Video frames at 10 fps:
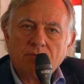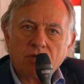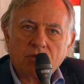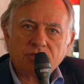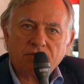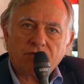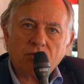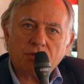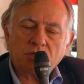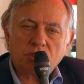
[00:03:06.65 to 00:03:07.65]
because if
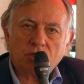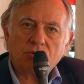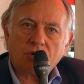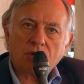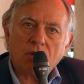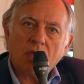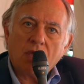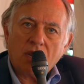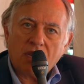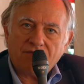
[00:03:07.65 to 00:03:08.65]
all the children
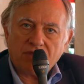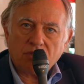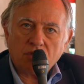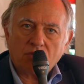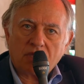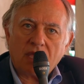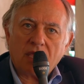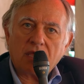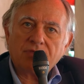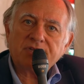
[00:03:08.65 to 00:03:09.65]
live in the
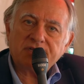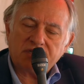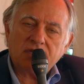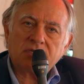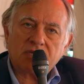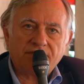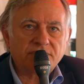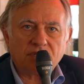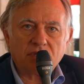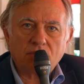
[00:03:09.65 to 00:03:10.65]
UK and the deceased
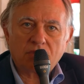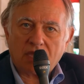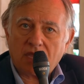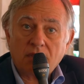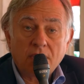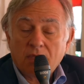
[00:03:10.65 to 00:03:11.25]
lives in the UK,